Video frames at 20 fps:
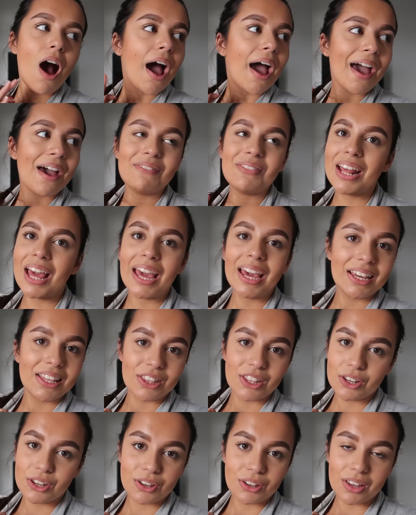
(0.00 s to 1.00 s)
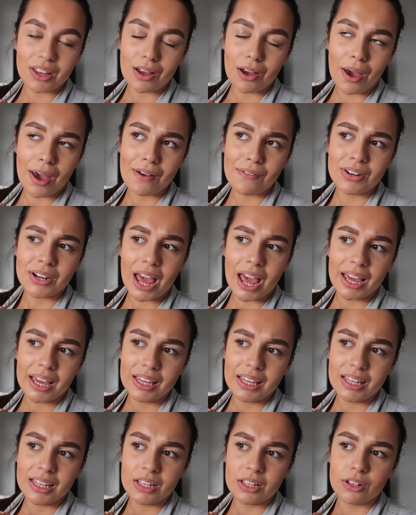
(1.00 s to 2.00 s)
I haven't ate the I haven't
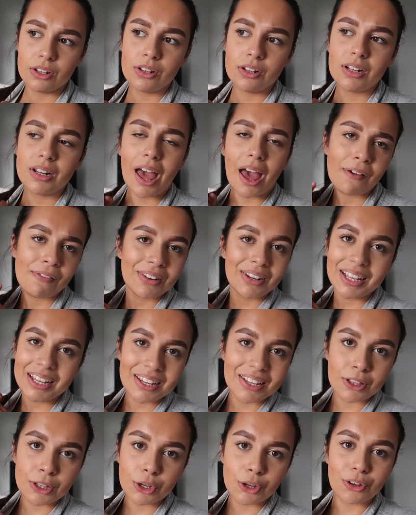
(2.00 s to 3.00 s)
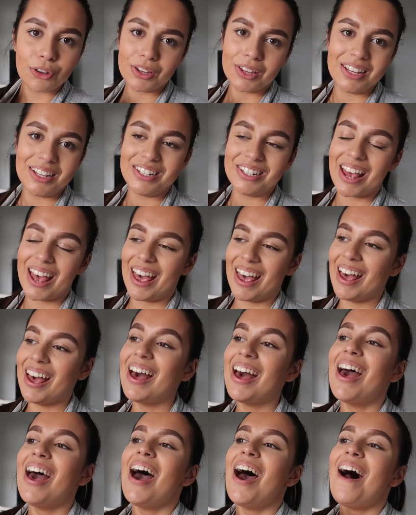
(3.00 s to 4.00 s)
ate eaten haven't eaten the cookies yet.